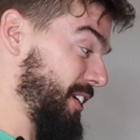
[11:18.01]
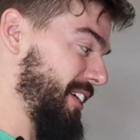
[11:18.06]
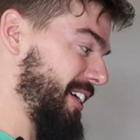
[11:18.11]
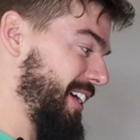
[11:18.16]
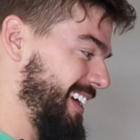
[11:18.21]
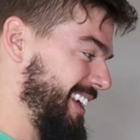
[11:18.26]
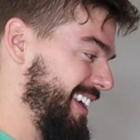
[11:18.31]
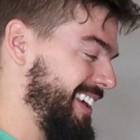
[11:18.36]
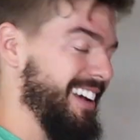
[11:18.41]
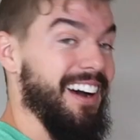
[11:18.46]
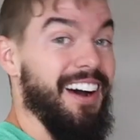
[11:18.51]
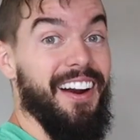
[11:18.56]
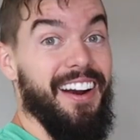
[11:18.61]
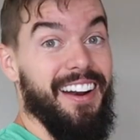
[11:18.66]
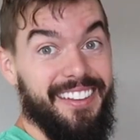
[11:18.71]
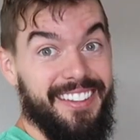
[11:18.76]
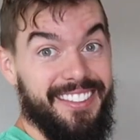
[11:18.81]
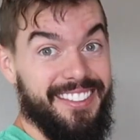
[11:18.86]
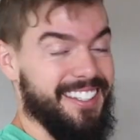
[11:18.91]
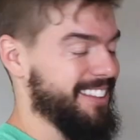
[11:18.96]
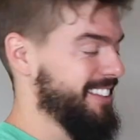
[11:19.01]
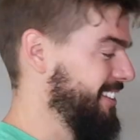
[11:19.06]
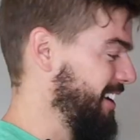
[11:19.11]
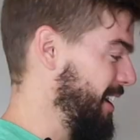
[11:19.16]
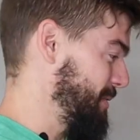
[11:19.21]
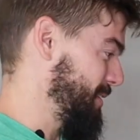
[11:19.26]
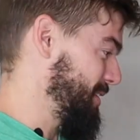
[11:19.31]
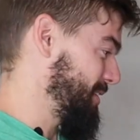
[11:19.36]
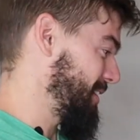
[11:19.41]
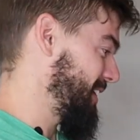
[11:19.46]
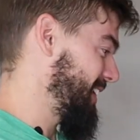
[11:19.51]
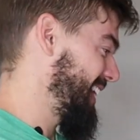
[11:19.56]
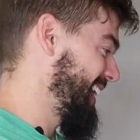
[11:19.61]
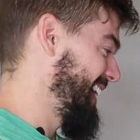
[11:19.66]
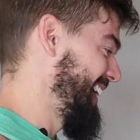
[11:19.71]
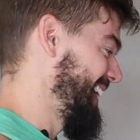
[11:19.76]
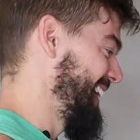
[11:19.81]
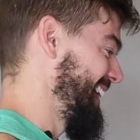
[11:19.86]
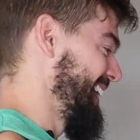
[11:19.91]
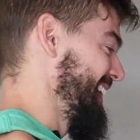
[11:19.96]
cocky. All right, let's get the timer started.
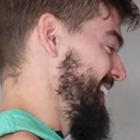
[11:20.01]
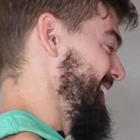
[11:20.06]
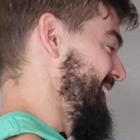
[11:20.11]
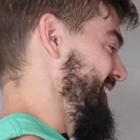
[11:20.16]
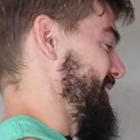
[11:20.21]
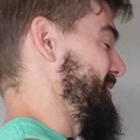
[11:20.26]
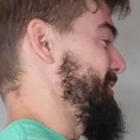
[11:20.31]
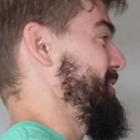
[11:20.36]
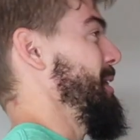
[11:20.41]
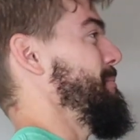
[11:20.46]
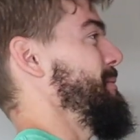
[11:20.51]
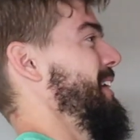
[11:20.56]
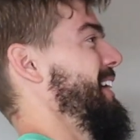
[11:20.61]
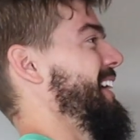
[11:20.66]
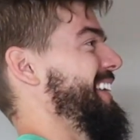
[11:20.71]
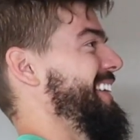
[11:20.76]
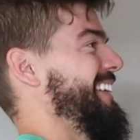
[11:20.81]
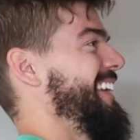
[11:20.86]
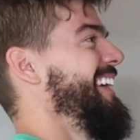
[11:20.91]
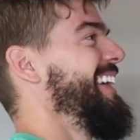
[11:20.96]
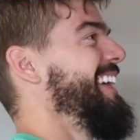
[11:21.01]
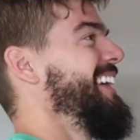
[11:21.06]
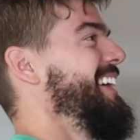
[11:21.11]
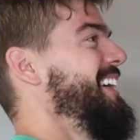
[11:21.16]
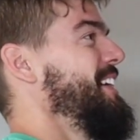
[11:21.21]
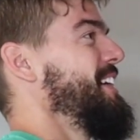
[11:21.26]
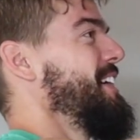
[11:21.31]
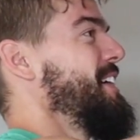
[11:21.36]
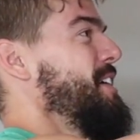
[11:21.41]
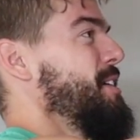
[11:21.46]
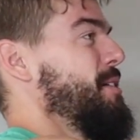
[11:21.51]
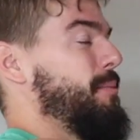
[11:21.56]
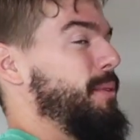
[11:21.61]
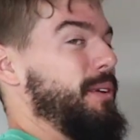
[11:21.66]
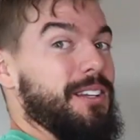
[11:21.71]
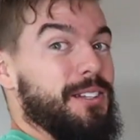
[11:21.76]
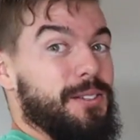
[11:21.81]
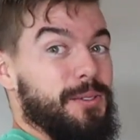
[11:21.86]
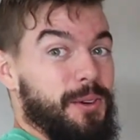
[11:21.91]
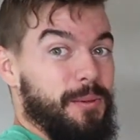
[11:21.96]
I'll stop talking. But
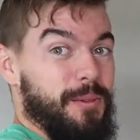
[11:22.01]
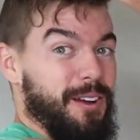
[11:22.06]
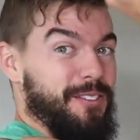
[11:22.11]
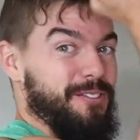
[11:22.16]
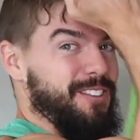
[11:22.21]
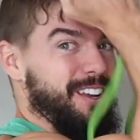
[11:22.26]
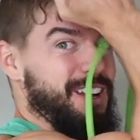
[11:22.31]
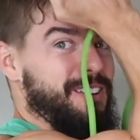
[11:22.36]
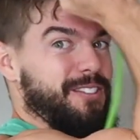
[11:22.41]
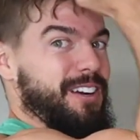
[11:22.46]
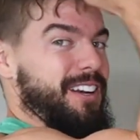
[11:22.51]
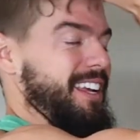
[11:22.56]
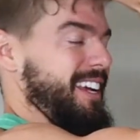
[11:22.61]
it is one of my favorite